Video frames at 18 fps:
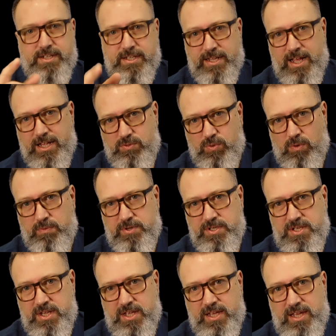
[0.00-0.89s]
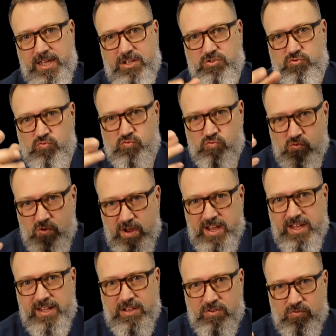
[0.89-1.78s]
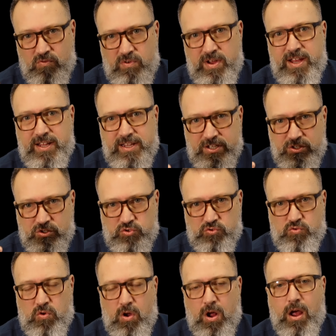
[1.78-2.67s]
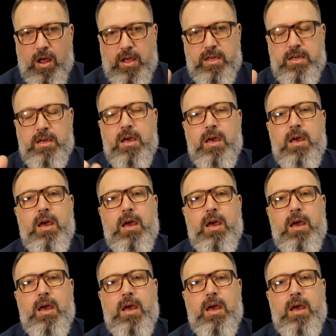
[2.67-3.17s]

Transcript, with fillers: And that's what we're seeing here is really, really dry.